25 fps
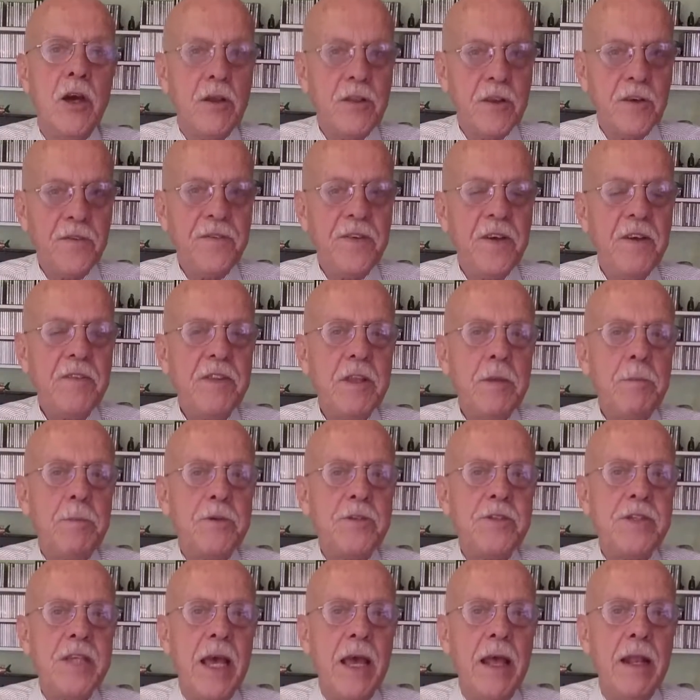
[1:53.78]
other
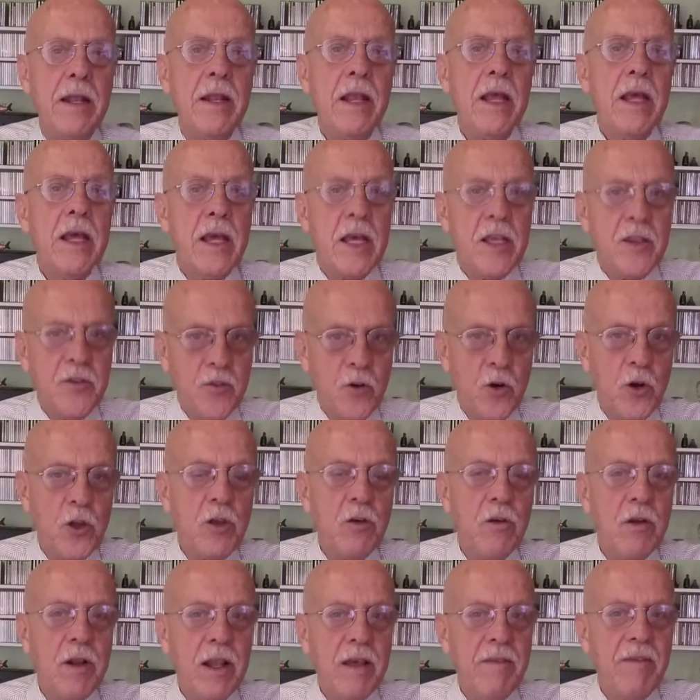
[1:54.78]
50% is for
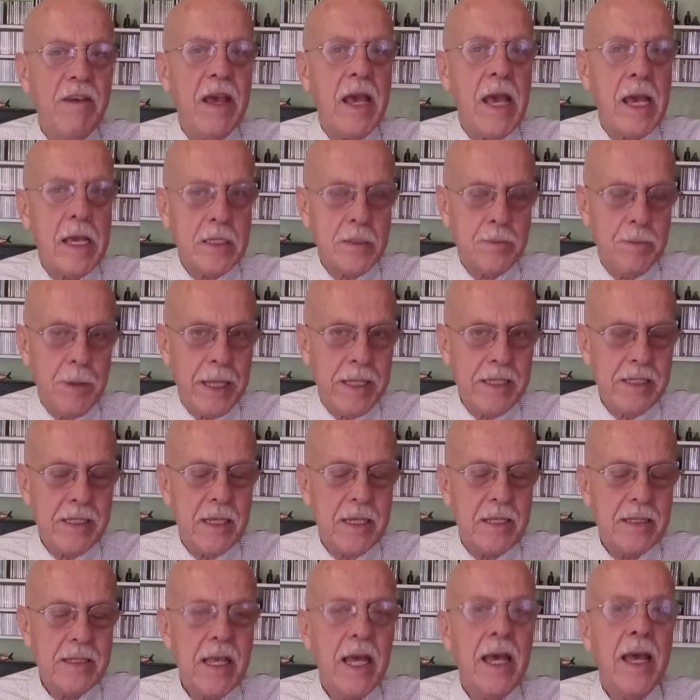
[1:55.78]
your living
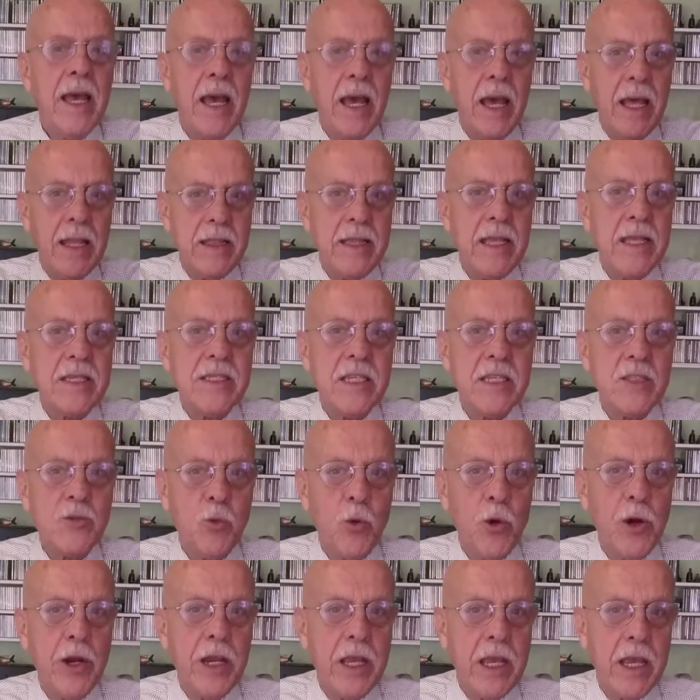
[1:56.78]
expenses, and this is
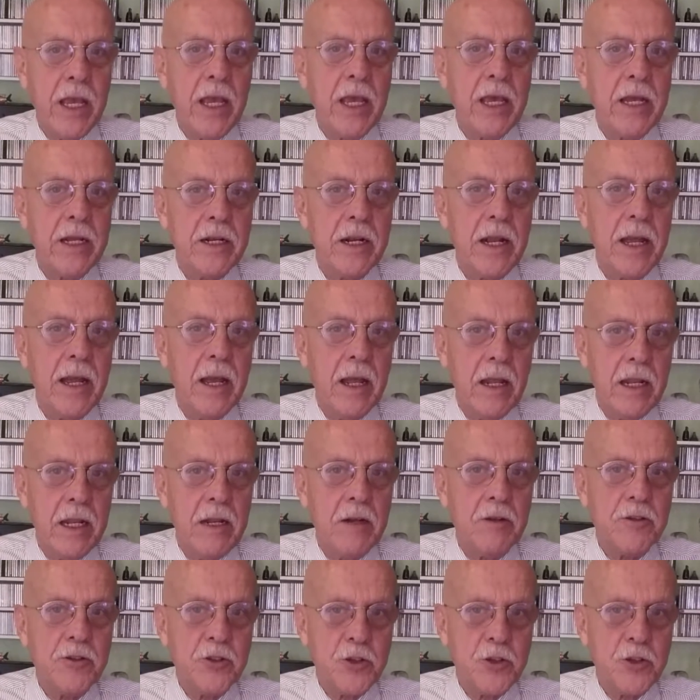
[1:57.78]
where it can get a little